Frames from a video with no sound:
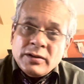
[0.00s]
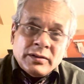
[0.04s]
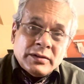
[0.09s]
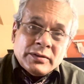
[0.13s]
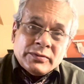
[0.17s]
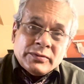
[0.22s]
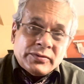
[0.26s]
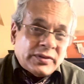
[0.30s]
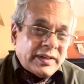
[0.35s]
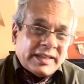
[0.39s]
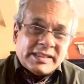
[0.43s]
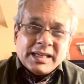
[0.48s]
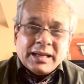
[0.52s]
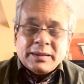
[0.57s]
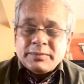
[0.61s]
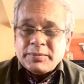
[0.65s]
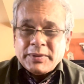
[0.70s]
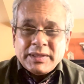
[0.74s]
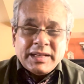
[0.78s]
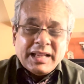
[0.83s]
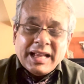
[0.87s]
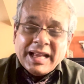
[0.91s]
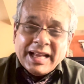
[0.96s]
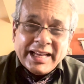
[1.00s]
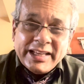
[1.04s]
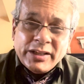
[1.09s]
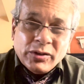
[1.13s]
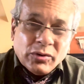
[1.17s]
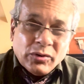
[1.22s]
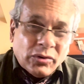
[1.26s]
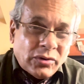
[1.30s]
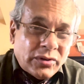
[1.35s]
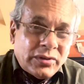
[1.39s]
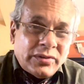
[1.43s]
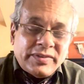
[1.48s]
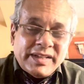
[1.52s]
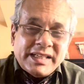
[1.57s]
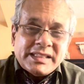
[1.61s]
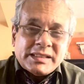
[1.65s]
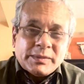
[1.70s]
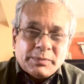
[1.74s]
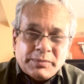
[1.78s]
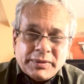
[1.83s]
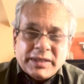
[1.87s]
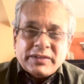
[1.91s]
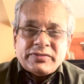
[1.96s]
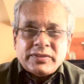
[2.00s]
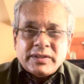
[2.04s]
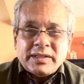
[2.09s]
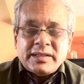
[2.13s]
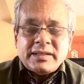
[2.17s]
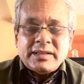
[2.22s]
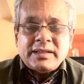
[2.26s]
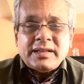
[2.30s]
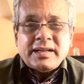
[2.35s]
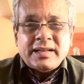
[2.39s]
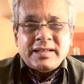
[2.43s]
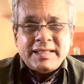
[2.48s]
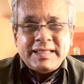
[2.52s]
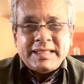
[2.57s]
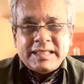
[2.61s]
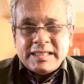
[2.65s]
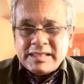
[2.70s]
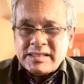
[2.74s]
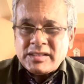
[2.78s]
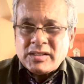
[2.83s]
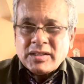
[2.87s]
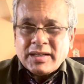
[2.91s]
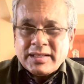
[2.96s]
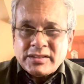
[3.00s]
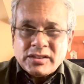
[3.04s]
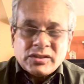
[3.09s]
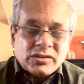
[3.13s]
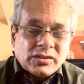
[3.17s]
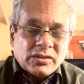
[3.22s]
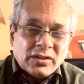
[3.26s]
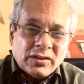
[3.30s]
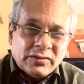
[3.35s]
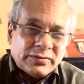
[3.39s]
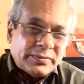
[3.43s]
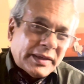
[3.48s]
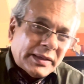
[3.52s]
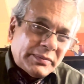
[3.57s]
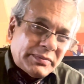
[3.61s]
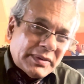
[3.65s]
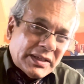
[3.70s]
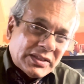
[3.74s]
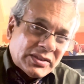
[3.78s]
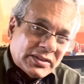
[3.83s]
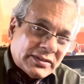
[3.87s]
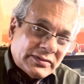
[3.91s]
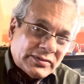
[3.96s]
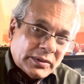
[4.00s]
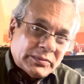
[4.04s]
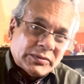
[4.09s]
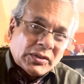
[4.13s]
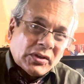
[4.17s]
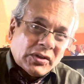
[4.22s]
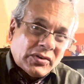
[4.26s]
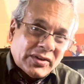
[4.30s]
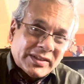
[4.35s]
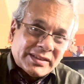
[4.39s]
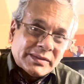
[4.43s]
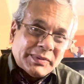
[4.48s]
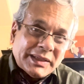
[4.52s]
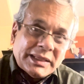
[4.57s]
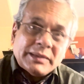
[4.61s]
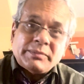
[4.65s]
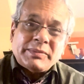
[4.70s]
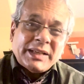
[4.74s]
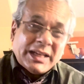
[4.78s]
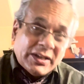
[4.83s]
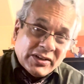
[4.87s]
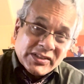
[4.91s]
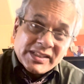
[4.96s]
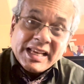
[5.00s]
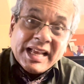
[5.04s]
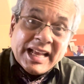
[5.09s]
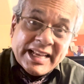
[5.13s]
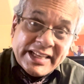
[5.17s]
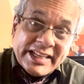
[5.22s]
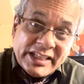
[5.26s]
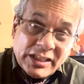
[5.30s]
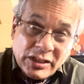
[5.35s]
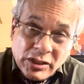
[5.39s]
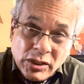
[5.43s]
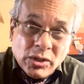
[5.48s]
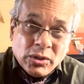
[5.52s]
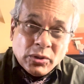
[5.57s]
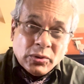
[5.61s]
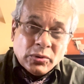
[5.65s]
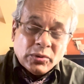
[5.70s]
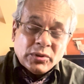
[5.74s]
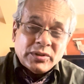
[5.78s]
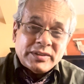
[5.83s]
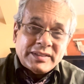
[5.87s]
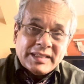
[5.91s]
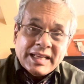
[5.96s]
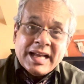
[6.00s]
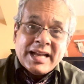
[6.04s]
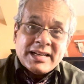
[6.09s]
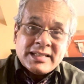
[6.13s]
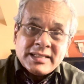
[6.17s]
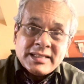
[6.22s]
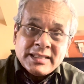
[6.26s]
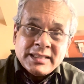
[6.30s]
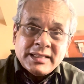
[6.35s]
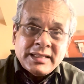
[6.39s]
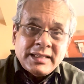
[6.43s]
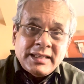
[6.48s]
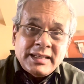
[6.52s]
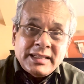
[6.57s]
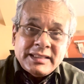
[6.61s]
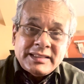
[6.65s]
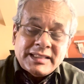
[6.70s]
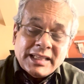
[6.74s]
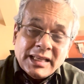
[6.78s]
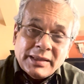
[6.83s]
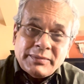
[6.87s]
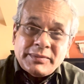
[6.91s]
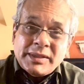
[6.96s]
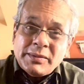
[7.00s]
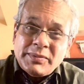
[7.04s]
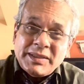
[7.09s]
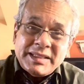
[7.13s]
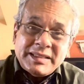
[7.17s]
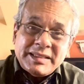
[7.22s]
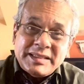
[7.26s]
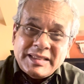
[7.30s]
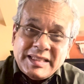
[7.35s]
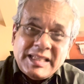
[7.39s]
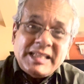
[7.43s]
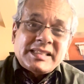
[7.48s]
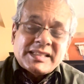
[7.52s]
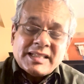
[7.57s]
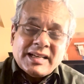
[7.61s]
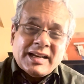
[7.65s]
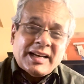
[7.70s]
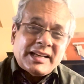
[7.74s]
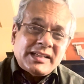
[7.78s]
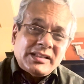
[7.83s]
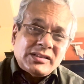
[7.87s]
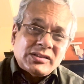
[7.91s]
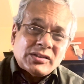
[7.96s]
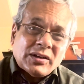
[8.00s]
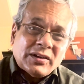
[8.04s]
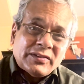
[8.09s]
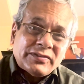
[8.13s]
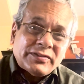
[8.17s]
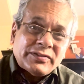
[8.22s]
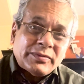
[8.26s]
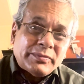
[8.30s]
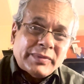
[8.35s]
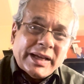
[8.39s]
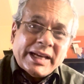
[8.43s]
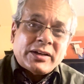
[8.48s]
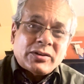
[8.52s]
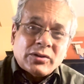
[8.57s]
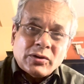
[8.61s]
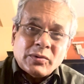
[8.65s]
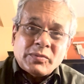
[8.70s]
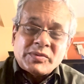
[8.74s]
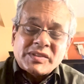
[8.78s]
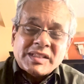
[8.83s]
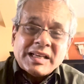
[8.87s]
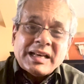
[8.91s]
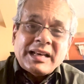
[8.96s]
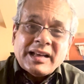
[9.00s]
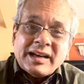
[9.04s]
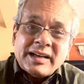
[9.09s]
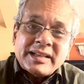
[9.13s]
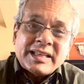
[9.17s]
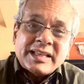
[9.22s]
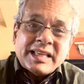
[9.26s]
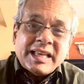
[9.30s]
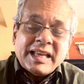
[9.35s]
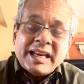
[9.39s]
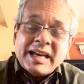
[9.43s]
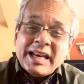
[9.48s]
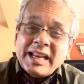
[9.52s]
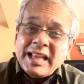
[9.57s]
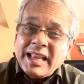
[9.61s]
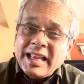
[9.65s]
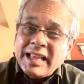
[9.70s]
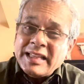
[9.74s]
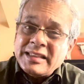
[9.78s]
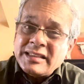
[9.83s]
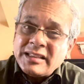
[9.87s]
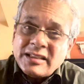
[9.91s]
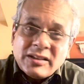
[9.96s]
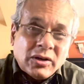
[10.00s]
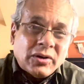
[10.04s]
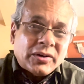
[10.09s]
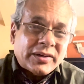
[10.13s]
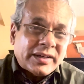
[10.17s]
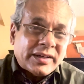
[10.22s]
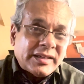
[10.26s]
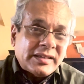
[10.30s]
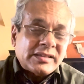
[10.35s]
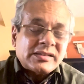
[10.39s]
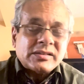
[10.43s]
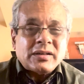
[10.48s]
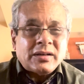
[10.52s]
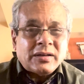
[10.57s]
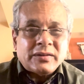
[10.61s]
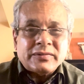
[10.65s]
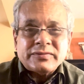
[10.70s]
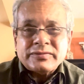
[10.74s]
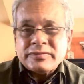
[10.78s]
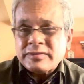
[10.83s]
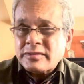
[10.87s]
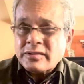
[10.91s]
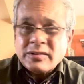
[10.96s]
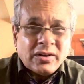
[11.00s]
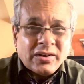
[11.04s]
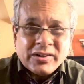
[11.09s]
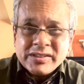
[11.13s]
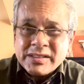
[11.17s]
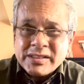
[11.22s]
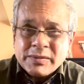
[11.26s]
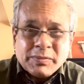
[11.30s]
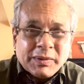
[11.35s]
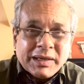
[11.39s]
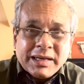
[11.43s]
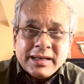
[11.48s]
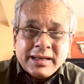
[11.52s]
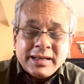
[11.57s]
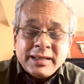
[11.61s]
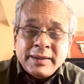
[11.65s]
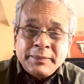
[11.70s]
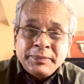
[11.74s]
For example, I always prefer early discharges of my patient from the hospital because I know that there may be these kinds of microbes lurking in the corners of hospital,